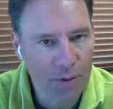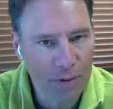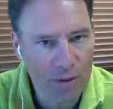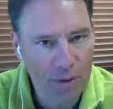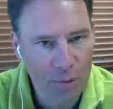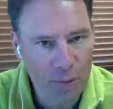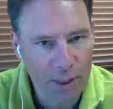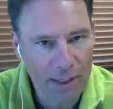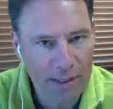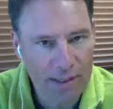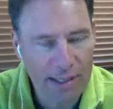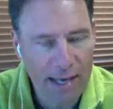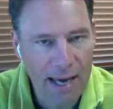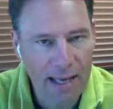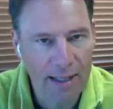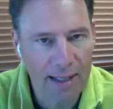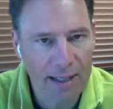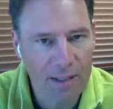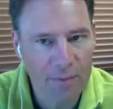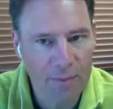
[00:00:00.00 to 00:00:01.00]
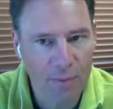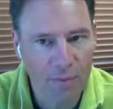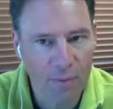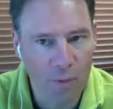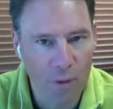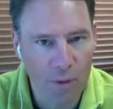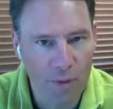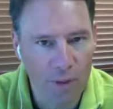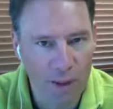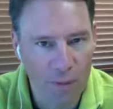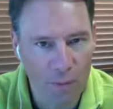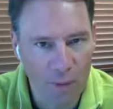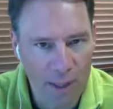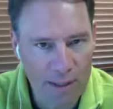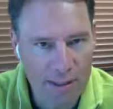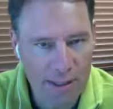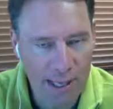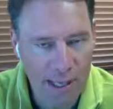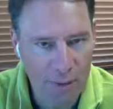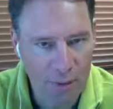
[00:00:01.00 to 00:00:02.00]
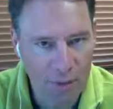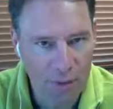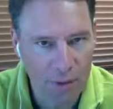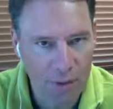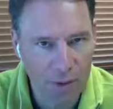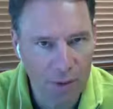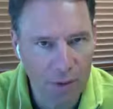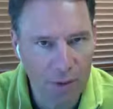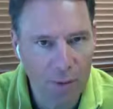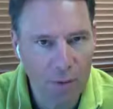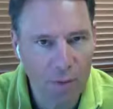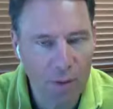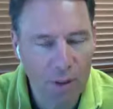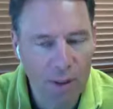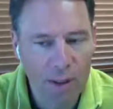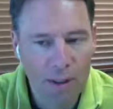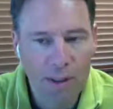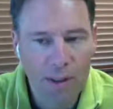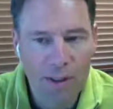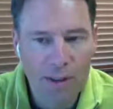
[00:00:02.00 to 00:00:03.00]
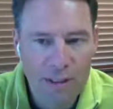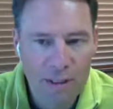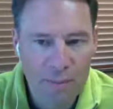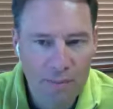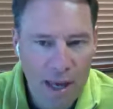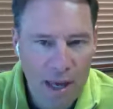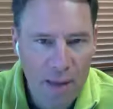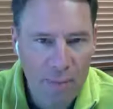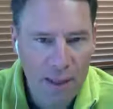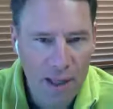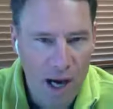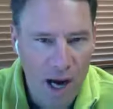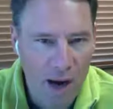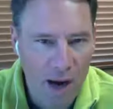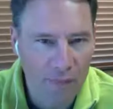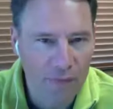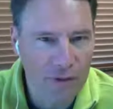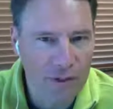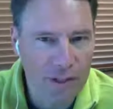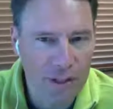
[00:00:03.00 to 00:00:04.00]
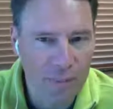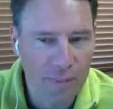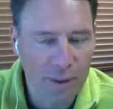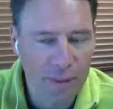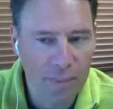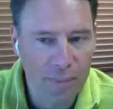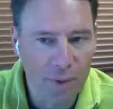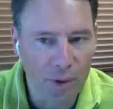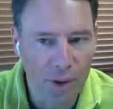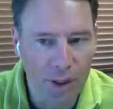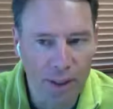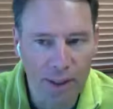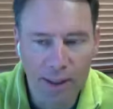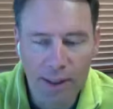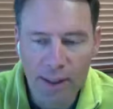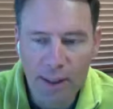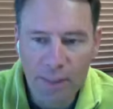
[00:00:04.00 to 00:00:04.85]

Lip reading: has written taglines before that resonate with you to maybe offer some input,